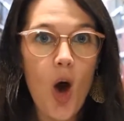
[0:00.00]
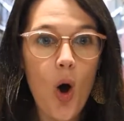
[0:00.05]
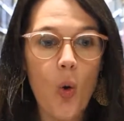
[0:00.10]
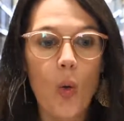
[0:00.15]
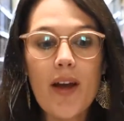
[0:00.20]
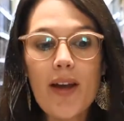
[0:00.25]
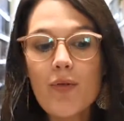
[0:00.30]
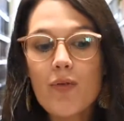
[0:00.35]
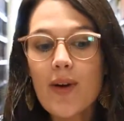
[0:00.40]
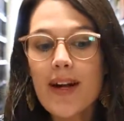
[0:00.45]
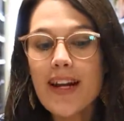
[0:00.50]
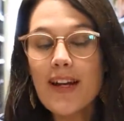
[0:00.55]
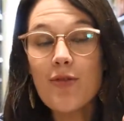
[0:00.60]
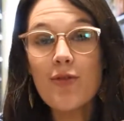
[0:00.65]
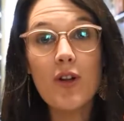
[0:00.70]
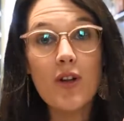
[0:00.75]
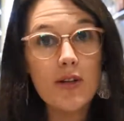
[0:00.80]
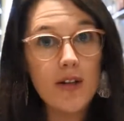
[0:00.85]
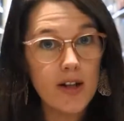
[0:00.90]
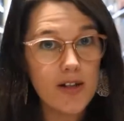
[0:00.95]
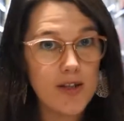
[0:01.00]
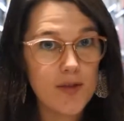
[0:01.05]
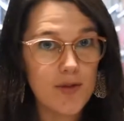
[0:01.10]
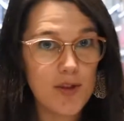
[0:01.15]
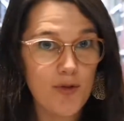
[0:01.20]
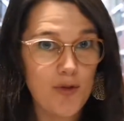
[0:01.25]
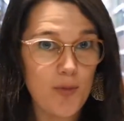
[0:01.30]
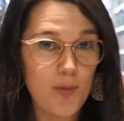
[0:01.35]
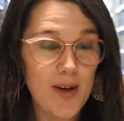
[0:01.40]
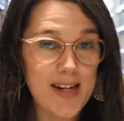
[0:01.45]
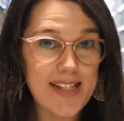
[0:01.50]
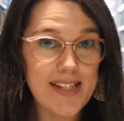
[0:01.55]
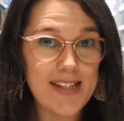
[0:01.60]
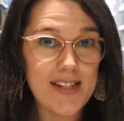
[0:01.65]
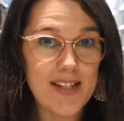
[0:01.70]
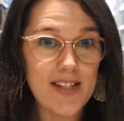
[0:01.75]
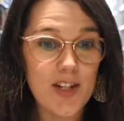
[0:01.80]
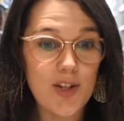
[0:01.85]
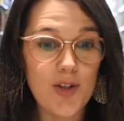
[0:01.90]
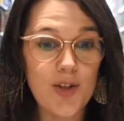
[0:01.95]
We read for lots of different
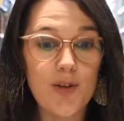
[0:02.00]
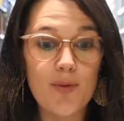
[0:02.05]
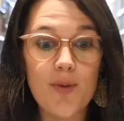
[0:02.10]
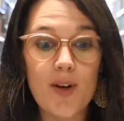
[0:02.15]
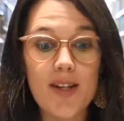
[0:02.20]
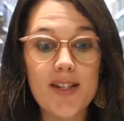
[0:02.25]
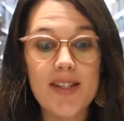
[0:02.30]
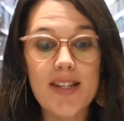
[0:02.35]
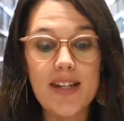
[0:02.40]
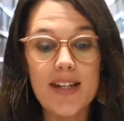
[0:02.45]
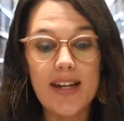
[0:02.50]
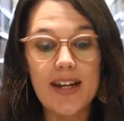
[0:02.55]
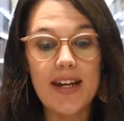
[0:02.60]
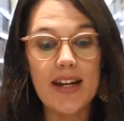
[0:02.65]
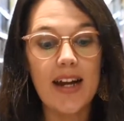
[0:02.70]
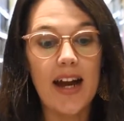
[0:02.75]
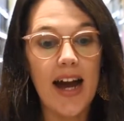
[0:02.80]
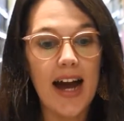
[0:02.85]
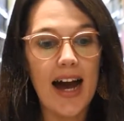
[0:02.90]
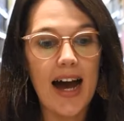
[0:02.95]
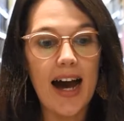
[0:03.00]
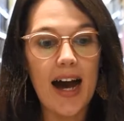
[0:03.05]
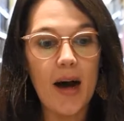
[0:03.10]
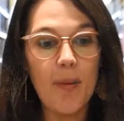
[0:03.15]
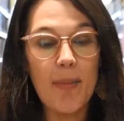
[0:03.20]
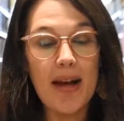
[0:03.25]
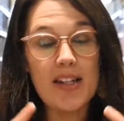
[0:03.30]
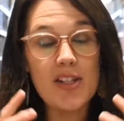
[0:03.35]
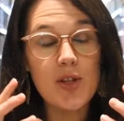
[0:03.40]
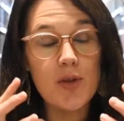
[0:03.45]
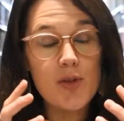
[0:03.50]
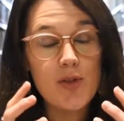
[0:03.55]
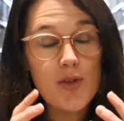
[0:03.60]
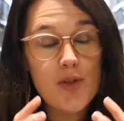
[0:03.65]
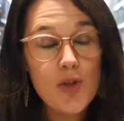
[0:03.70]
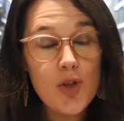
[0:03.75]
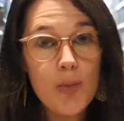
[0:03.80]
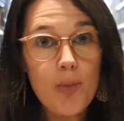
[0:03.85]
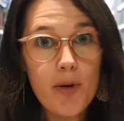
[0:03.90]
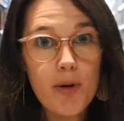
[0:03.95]
reasons at university, and so it's
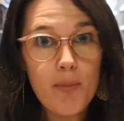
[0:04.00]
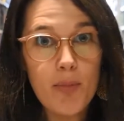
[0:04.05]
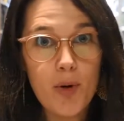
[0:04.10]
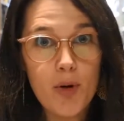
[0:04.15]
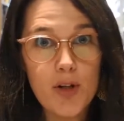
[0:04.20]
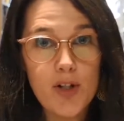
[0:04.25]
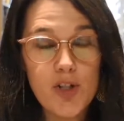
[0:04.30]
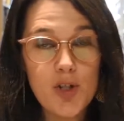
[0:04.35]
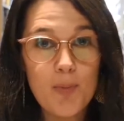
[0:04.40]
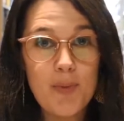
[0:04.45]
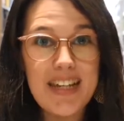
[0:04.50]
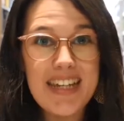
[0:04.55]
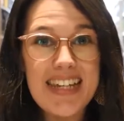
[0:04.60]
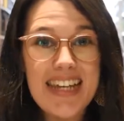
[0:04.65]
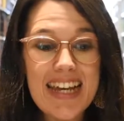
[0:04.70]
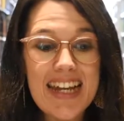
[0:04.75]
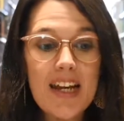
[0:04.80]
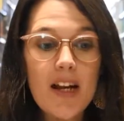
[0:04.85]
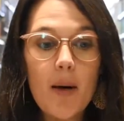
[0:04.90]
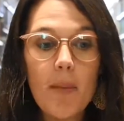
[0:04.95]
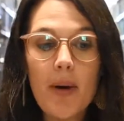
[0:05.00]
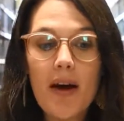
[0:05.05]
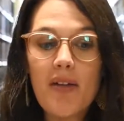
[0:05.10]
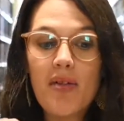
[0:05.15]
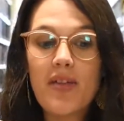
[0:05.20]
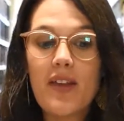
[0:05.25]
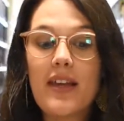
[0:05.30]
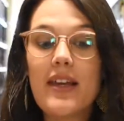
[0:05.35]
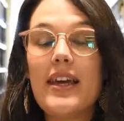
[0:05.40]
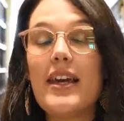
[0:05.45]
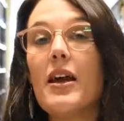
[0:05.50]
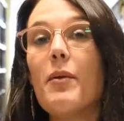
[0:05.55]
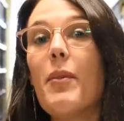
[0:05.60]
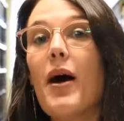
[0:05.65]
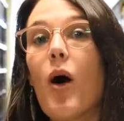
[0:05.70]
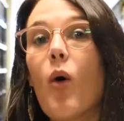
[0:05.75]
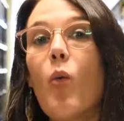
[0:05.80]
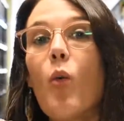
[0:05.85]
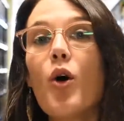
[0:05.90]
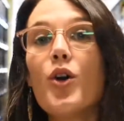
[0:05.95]
super important to begin by thinking
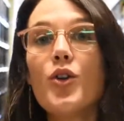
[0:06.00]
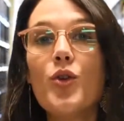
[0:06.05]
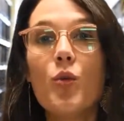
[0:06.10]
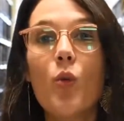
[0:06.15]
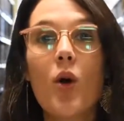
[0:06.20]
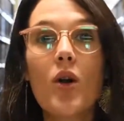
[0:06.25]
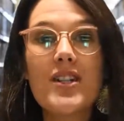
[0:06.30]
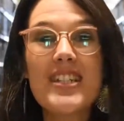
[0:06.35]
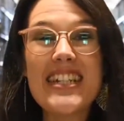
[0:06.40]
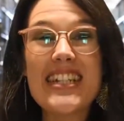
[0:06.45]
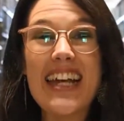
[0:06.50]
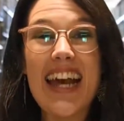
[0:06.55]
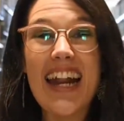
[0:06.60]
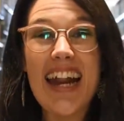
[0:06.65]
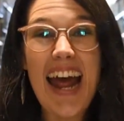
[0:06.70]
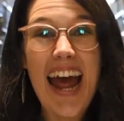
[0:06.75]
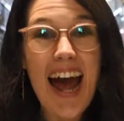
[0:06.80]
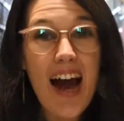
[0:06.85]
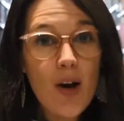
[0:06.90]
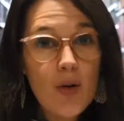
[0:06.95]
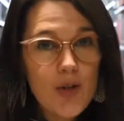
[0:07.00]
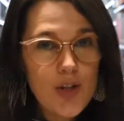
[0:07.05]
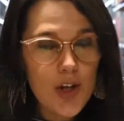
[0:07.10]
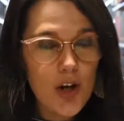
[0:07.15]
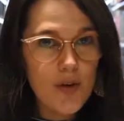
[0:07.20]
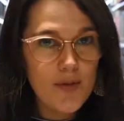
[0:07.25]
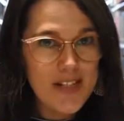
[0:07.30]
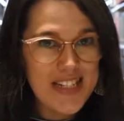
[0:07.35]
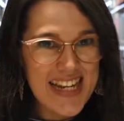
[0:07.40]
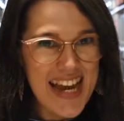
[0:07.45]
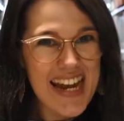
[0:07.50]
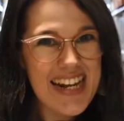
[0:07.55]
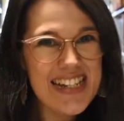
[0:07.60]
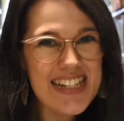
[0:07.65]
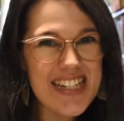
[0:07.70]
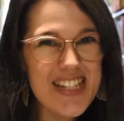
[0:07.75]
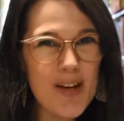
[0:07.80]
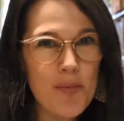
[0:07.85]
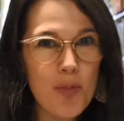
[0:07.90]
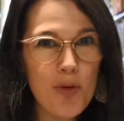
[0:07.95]
about what you want to get out of a
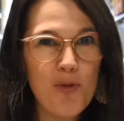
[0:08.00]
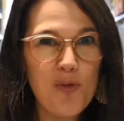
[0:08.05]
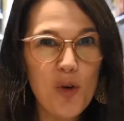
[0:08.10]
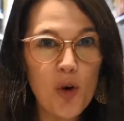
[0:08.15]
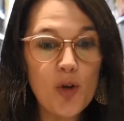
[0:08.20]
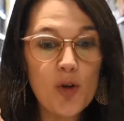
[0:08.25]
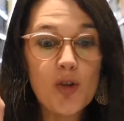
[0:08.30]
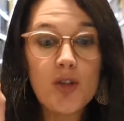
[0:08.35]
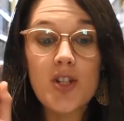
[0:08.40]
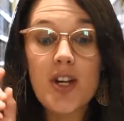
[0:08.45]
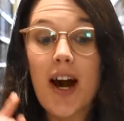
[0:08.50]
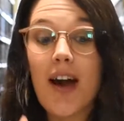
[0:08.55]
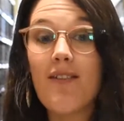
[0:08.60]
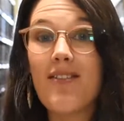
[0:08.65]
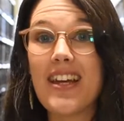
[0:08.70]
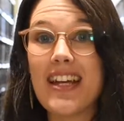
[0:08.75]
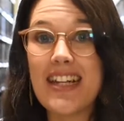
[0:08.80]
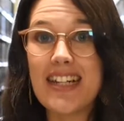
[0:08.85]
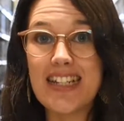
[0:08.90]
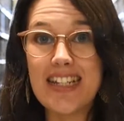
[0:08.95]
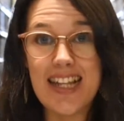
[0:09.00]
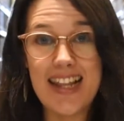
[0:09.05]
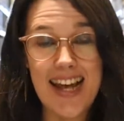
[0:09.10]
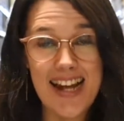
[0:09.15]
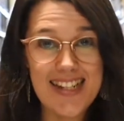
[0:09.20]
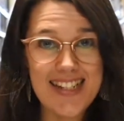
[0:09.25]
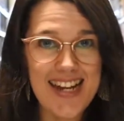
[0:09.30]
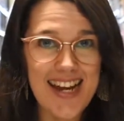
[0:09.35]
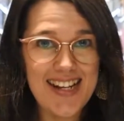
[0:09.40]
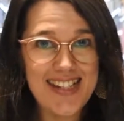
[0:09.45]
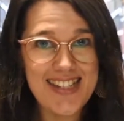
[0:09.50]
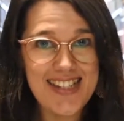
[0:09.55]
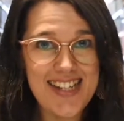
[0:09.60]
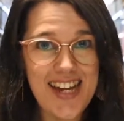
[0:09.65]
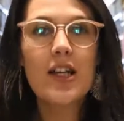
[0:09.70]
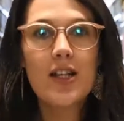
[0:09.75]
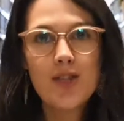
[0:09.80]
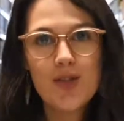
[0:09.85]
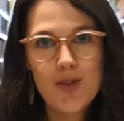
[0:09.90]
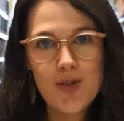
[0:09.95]
text before you dive into that text.
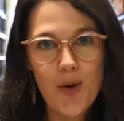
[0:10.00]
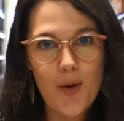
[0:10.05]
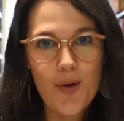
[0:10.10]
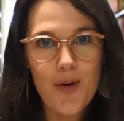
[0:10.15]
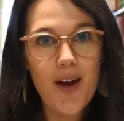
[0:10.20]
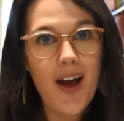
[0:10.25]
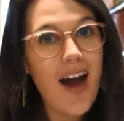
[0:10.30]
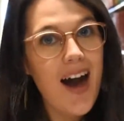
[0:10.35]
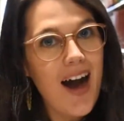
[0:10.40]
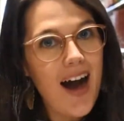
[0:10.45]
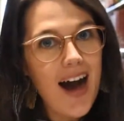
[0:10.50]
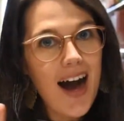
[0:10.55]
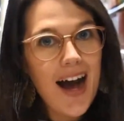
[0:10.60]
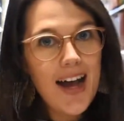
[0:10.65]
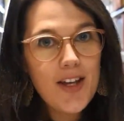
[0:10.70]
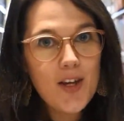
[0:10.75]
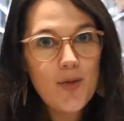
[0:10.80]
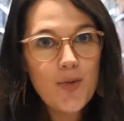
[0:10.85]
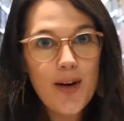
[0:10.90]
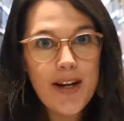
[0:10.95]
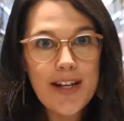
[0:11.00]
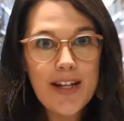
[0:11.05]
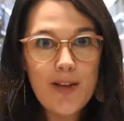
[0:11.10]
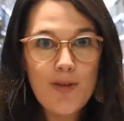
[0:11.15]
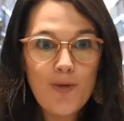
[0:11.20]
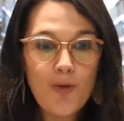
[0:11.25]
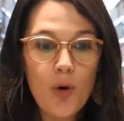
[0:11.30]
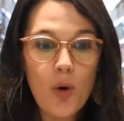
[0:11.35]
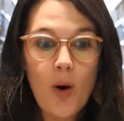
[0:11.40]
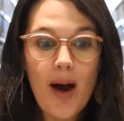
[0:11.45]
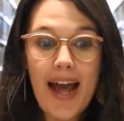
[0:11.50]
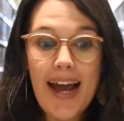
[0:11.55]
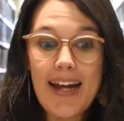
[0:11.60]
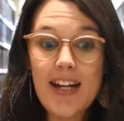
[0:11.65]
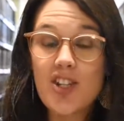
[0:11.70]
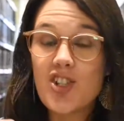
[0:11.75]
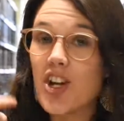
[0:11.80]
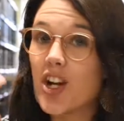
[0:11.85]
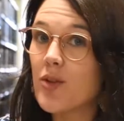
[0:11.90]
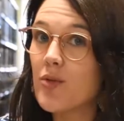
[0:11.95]
So, are you reading for a
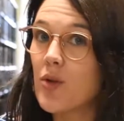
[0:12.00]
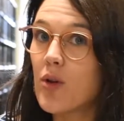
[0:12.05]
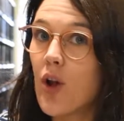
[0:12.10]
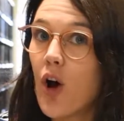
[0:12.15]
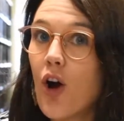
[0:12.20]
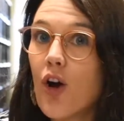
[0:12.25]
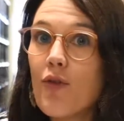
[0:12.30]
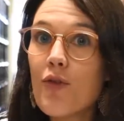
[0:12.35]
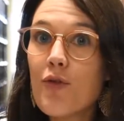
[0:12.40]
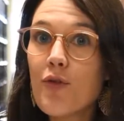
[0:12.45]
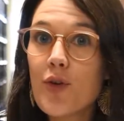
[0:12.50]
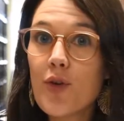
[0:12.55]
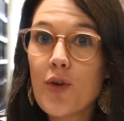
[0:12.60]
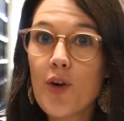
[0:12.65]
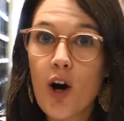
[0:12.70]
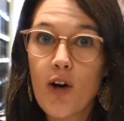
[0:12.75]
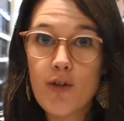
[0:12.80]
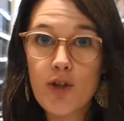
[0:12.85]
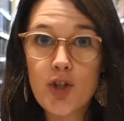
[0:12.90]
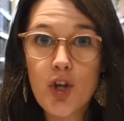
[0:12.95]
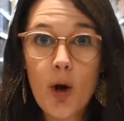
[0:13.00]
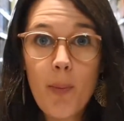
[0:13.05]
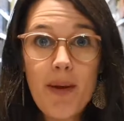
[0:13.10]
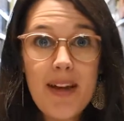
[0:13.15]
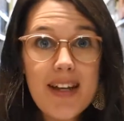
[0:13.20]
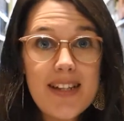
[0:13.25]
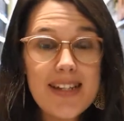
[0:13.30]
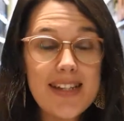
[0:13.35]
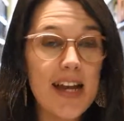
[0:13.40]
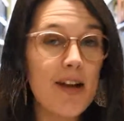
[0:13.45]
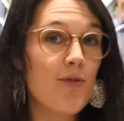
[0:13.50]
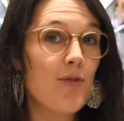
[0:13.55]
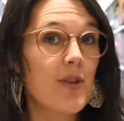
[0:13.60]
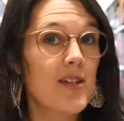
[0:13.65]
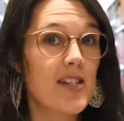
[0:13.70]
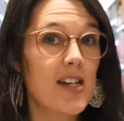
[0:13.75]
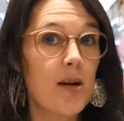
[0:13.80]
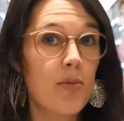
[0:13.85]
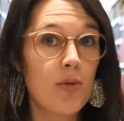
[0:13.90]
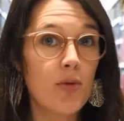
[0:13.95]
general overview of a topic? Say, for
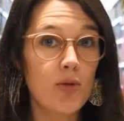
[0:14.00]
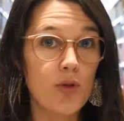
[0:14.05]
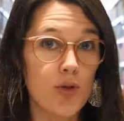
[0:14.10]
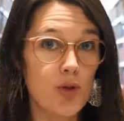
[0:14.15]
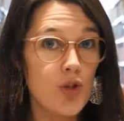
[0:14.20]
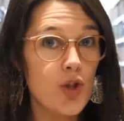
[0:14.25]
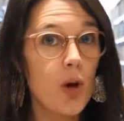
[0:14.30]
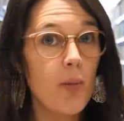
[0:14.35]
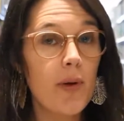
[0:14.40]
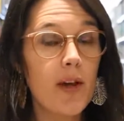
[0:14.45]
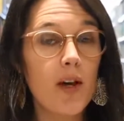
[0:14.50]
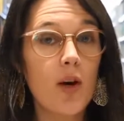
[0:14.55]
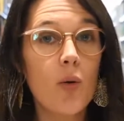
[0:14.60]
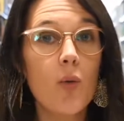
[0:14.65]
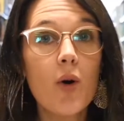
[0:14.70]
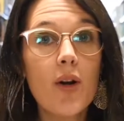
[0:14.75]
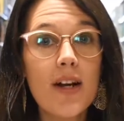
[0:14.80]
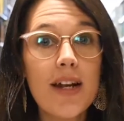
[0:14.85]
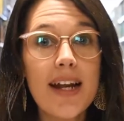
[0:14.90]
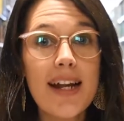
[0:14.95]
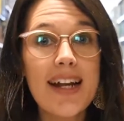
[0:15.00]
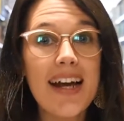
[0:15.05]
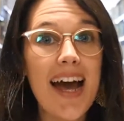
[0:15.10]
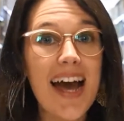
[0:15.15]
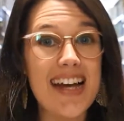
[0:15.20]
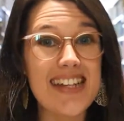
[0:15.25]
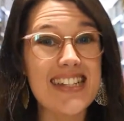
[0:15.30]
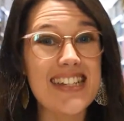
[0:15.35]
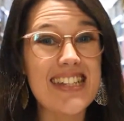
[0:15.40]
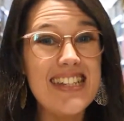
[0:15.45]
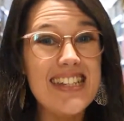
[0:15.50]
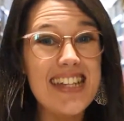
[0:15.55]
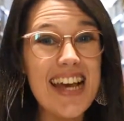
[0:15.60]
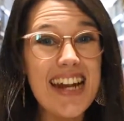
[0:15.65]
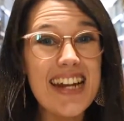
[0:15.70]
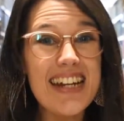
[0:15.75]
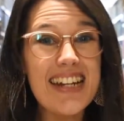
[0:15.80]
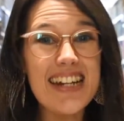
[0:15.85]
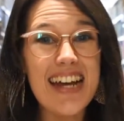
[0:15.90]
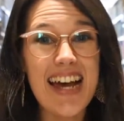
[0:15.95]
example, your topic coordinator has set
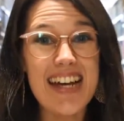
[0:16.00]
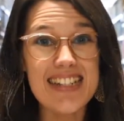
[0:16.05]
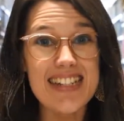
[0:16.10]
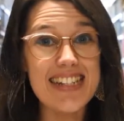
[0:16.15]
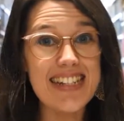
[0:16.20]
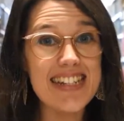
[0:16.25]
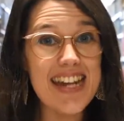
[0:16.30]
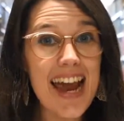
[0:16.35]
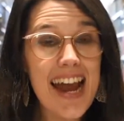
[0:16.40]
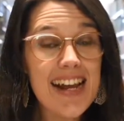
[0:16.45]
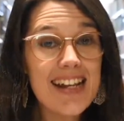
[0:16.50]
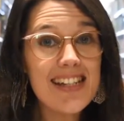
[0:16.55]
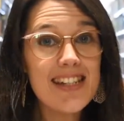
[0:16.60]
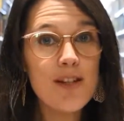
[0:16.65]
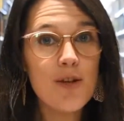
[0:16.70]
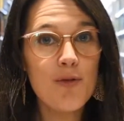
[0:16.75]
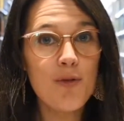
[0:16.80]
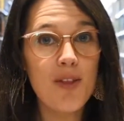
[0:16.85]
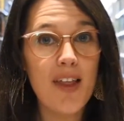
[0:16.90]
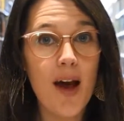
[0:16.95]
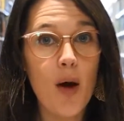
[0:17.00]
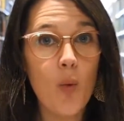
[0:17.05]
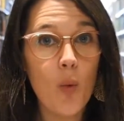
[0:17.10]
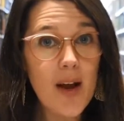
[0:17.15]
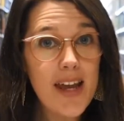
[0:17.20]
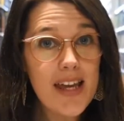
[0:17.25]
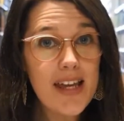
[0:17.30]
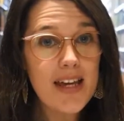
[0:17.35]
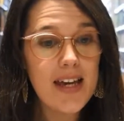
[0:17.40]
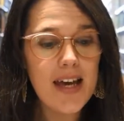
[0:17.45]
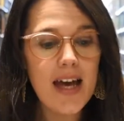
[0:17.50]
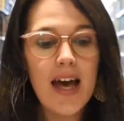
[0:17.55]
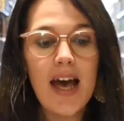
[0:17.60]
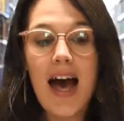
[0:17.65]
it as a text for that week.